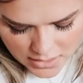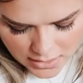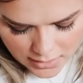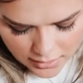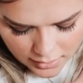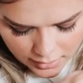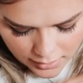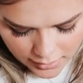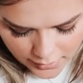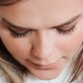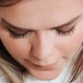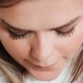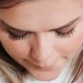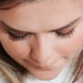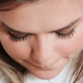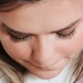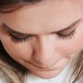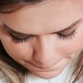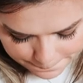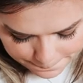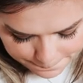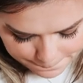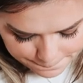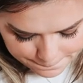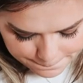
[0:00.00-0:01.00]

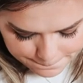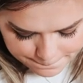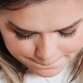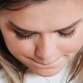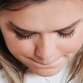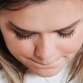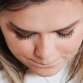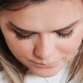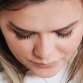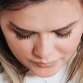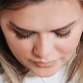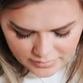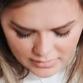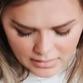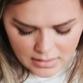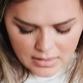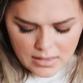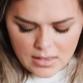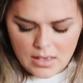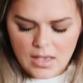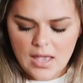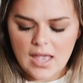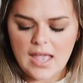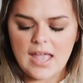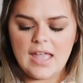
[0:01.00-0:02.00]
Um,
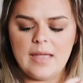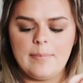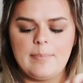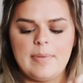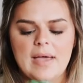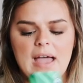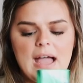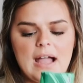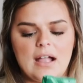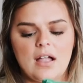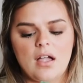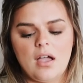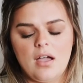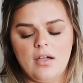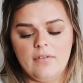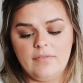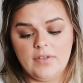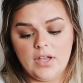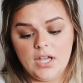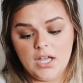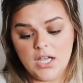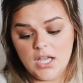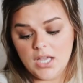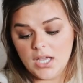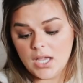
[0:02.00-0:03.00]
a pack
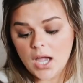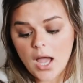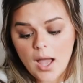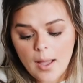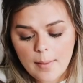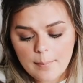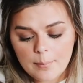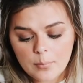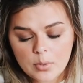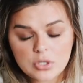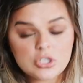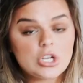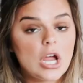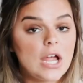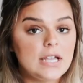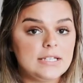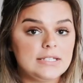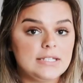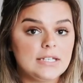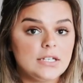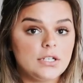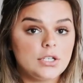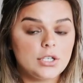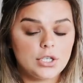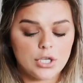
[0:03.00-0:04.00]
of gum, which I
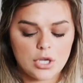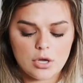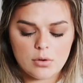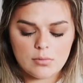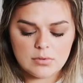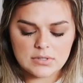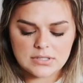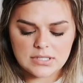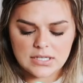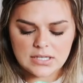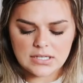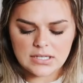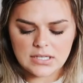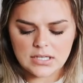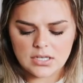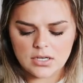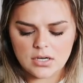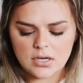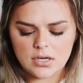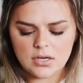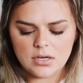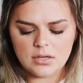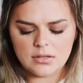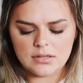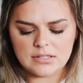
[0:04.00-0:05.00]
didn't know was in
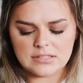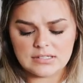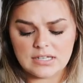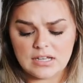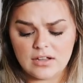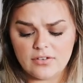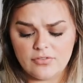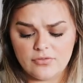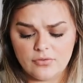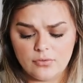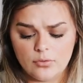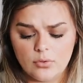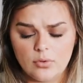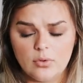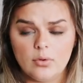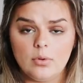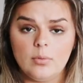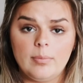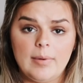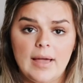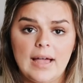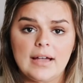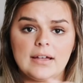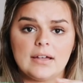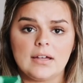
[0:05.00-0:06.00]
here. There's like a full
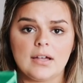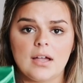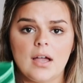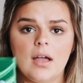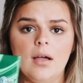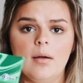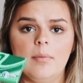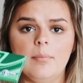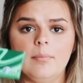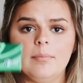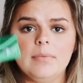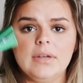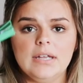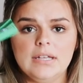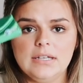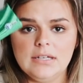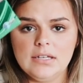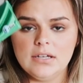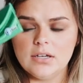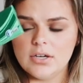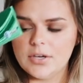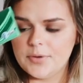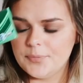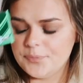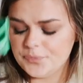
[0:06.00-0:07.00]
pack of gum in
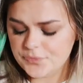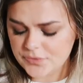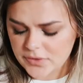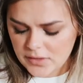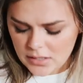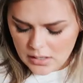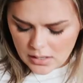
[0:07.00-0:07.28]
here.